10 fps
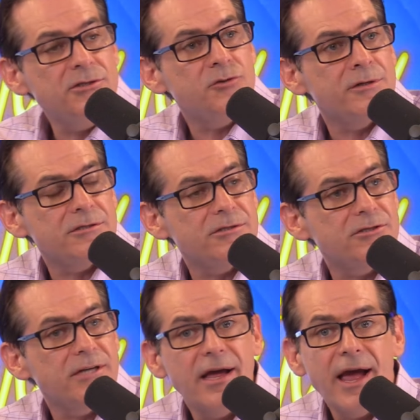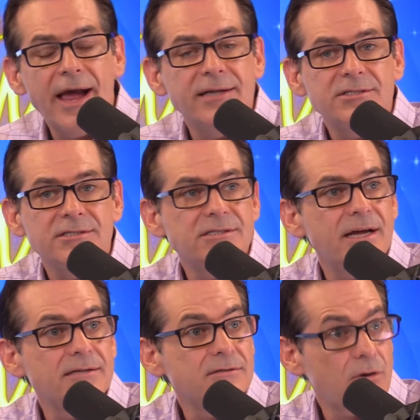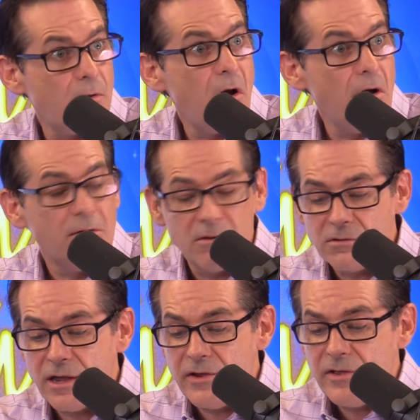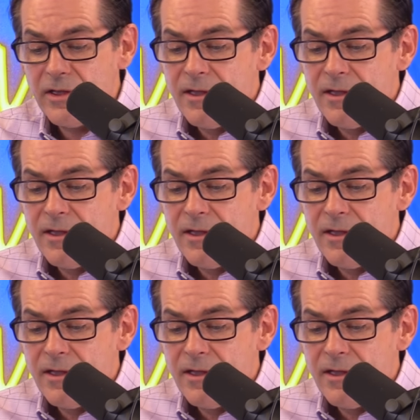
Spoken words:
interests, Hansen says. Oh, okay.